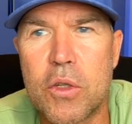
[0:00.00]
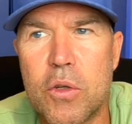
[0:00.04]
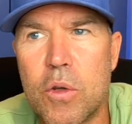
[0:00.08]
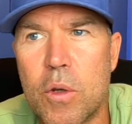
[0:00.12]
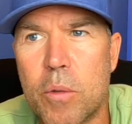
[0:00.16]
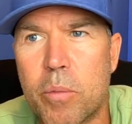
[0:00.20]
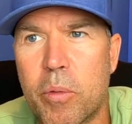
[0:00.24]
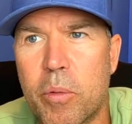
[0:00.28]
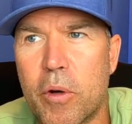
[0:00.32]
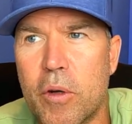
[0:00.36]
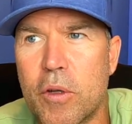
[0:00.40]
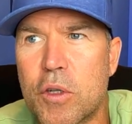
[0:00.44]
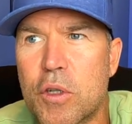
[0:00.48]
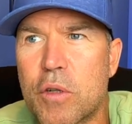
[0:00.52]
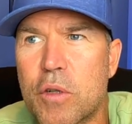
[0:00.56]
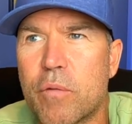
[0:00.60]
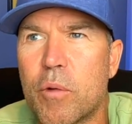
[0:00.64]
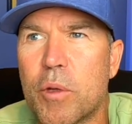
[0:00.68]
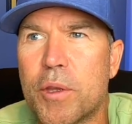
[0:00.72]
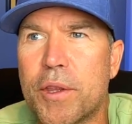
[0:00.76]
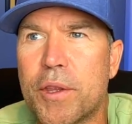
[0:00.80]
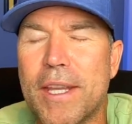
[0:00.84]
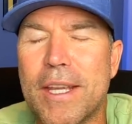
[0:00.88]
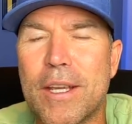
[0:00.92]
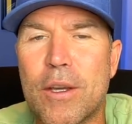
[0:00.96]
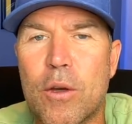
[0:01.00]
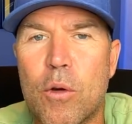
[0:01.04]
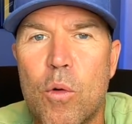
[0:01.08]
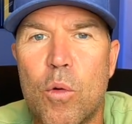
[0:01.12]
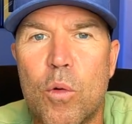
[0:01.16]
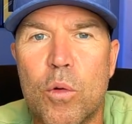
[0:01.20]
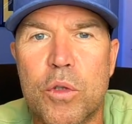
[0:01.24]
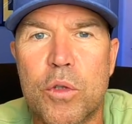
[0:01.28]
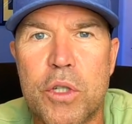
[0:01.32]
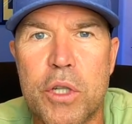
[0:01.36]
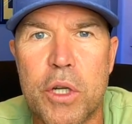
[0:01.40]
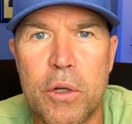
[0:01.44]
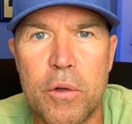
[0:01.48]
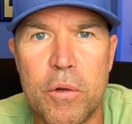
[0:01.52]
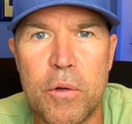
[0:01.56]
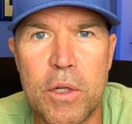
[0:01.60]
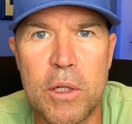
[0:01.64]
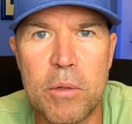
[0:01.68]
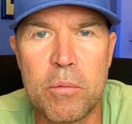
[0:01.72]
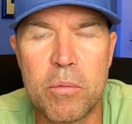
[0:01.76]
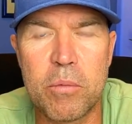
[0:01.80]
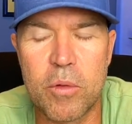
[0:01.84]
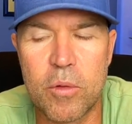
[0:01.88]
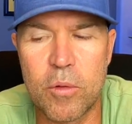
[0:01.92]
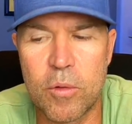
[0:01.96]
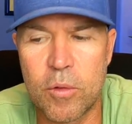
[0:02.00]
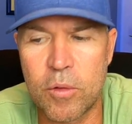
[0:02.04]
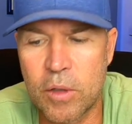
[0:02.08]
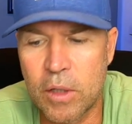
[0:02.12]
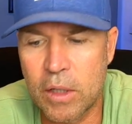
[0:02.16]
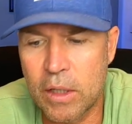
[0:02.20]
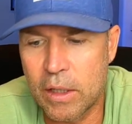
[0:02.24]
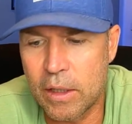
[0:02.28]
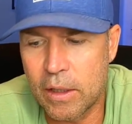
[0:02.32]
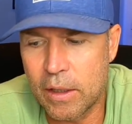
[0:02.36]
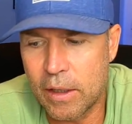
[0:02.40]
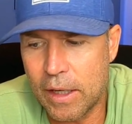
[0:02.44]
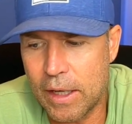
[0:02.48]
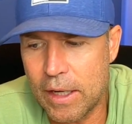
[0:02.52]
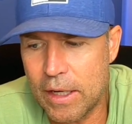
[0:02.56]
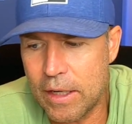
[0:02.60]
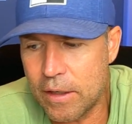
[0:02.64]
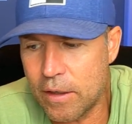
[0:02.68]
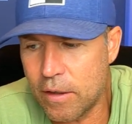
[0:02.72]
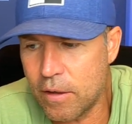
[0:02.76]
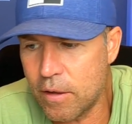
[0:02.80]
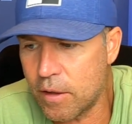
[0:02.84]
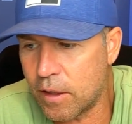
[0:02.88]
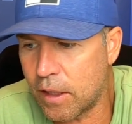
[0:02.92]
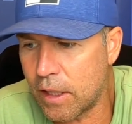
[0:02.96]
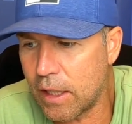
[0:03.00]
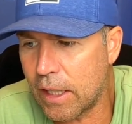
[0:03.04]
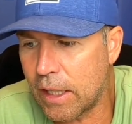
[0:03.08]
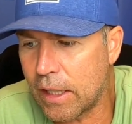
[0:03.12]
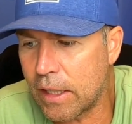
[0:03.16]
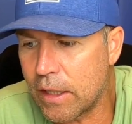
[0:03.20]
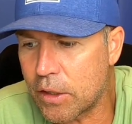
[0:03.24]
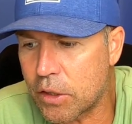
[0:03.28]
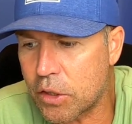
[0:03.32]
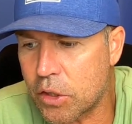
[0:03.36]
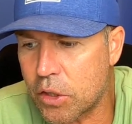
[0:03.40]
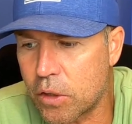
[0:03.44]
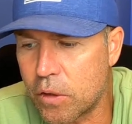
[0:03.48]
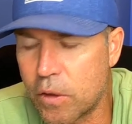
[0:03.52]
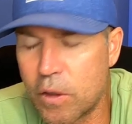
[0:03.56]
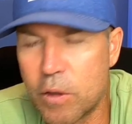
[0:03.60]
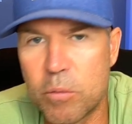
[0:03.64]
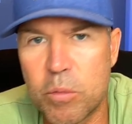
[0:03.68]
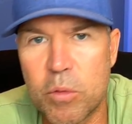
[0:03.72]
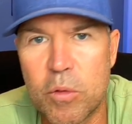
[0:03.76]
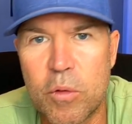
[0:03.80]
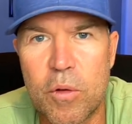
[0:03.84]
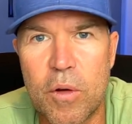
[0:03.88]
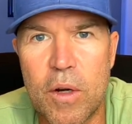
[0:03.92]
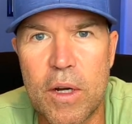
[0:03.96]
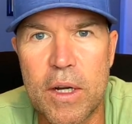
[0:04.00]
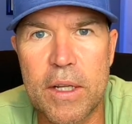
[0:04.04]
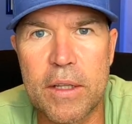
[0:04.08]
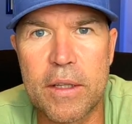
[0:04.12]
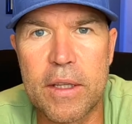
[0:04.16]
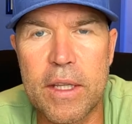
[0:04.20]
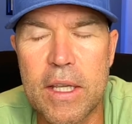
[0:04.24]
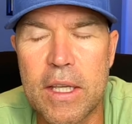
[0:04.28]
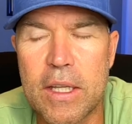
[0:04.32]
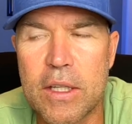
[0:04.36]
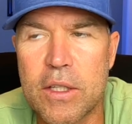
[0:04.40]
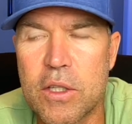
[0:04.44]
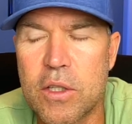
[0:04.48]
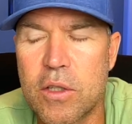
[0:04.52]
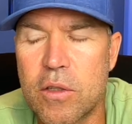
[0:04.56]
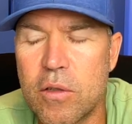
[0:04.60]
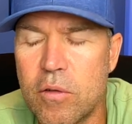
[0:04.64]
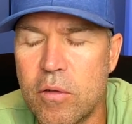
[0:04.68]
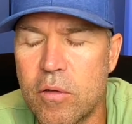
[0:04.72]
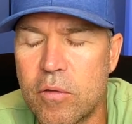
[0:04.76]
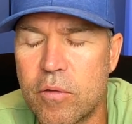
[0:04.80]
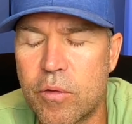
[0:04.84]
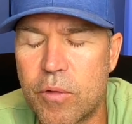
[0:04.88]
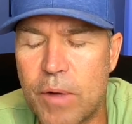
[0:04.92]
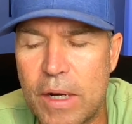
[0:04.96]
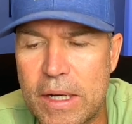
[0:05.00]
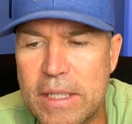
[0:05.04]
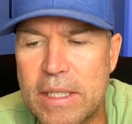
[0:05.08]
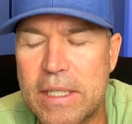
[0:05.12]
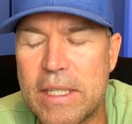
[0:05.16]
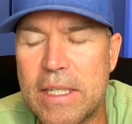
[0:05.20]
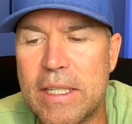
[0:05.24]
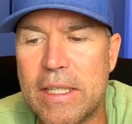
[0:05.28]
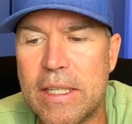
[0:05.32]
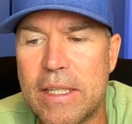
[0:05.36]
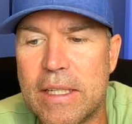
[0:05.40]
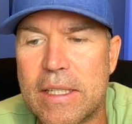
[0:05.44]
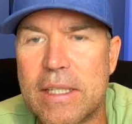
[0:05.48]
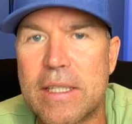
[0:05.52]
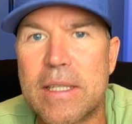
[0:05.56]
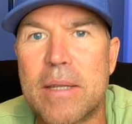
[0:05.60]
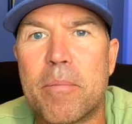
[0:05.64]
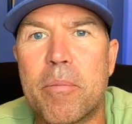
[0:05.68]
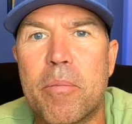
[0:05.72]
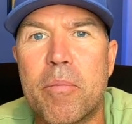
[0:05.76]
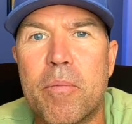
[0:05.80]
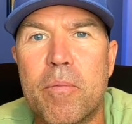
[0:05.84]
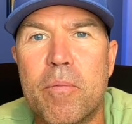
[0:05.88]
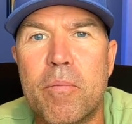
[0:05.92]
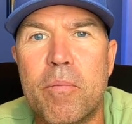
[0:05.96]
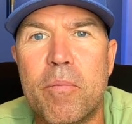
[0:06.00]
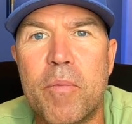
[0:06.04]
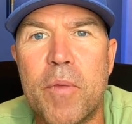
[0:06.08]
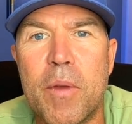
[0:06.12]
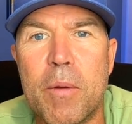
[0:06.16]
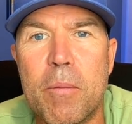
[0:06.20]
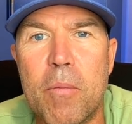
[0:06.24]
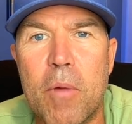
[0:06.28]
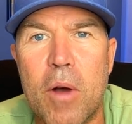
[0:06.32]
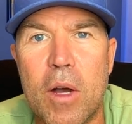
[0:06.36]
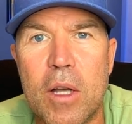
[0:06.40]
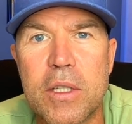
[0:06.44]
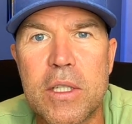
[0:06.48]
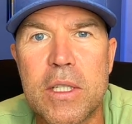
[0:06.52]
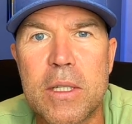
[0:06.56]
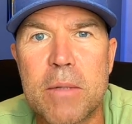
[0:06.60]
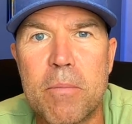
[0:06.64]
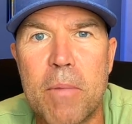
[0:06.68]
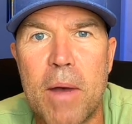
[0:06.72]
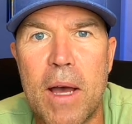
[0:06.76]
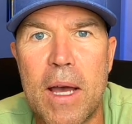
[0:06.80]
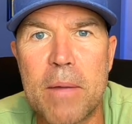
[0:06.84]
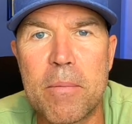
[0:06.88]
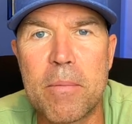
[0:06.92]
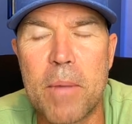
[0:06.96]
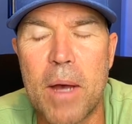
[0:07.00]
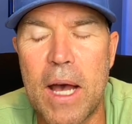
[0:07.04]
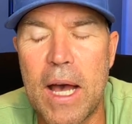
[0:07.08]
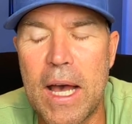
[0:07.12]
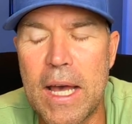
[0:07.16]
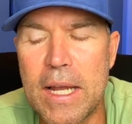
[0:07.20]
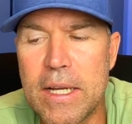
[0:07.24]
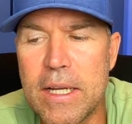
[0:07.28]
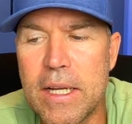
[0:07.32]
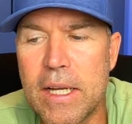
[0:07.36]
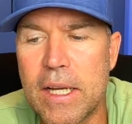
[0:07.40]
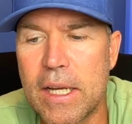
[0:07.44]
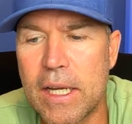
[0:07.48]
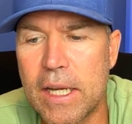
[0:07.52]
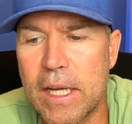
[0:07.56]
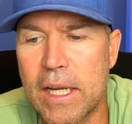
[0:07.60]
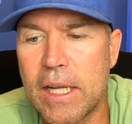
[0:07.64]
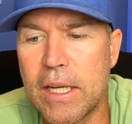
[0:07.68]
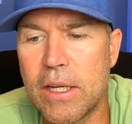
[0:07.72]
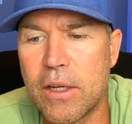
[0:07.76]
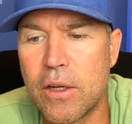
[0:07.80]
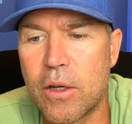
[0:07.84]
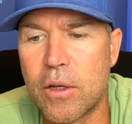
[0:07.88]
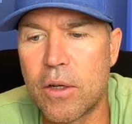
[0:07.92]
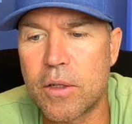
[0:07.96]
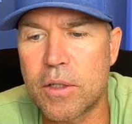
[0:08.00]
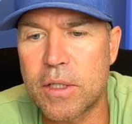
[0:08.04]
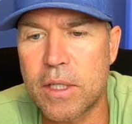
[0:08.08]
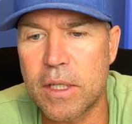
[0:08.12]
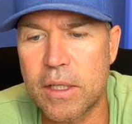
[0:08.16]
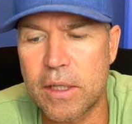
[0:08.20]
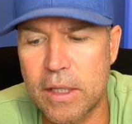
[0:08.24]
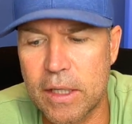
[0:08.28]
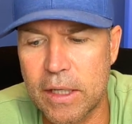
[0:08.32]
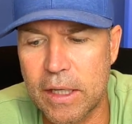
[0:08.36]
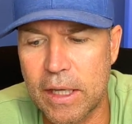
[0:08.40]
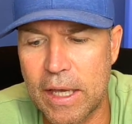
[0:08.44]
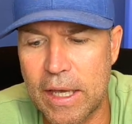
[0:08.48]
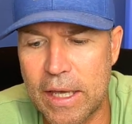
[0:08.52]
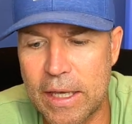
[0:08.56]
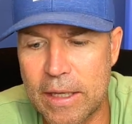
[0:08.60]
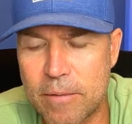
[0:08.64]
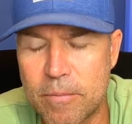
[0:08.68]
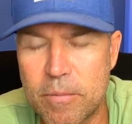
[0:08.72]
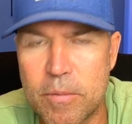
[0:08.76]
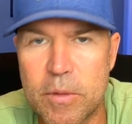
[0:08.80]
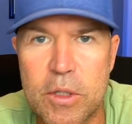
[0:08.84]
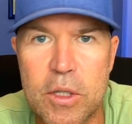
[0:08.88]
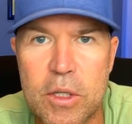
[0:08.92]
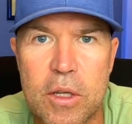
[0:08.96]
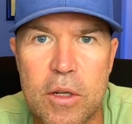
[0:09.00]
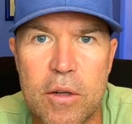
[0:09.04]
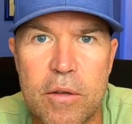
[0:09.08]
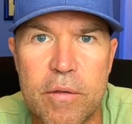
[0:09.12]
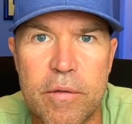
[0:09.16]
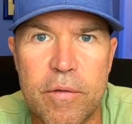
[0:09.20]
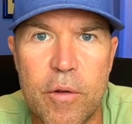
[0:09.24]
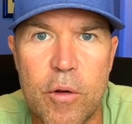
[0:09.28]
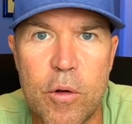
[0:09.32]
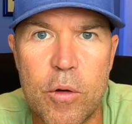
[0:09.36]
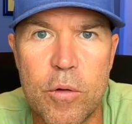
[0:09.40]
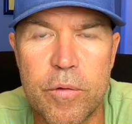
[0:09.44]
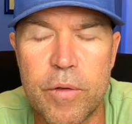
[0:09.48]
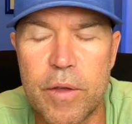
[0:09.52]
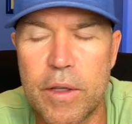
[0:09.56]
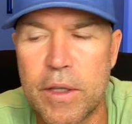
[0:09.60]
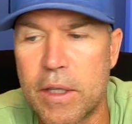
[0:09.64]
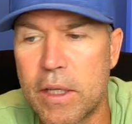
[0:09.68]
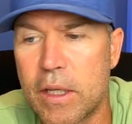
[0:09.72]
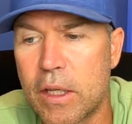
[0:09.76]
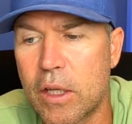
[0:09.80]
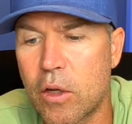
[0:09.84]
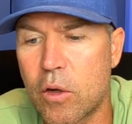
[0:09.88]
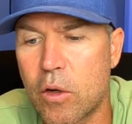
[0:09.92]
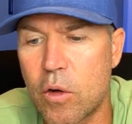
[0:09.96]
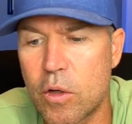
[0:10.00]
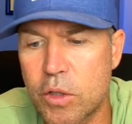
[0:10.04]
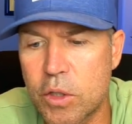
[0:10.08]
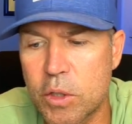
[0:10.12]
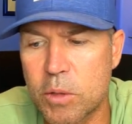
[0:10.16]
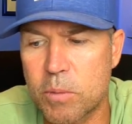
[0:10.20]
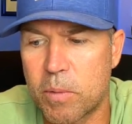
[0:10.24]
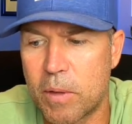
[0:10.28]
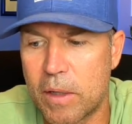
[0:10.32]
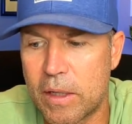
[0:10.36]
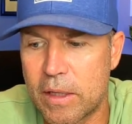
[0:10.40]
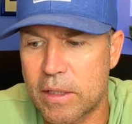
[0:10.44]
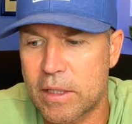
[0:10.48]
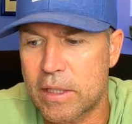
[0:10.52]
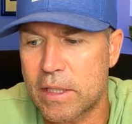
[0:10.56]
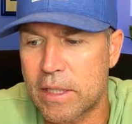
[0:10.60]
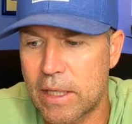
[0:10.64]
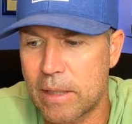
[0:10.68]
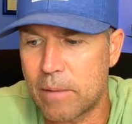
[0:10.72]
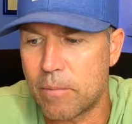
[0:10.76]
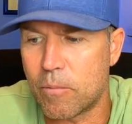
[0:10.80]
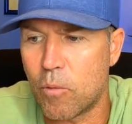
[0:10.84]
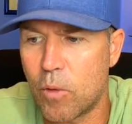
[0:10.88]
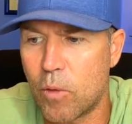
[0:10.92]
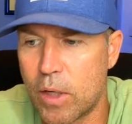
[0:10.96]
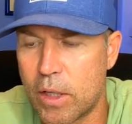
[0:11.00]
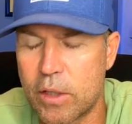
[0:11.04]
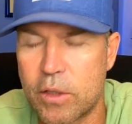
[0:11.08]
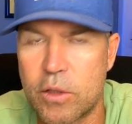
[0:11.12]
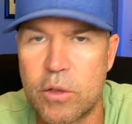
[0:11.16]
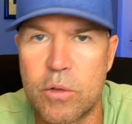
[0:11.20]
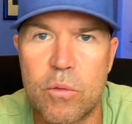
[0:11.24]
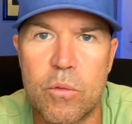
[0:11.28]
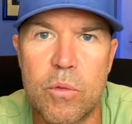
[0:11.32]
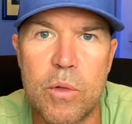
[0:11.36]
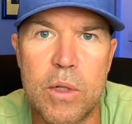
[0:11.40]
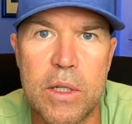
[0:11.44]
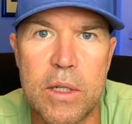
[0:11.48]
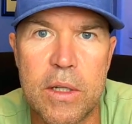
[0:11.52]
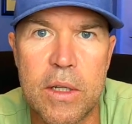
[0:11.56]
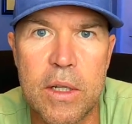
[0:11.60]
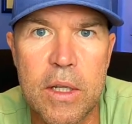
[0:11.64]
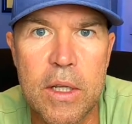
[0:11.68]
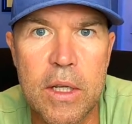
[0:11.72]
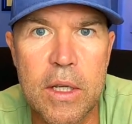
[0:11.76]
new approach of what they call Tony Ball. And I don't think it is Tony Ball, right? I think it's still Rassie is the the mastermind behind it, and he knows that the game is going to evolve, and they can't just play the same way to win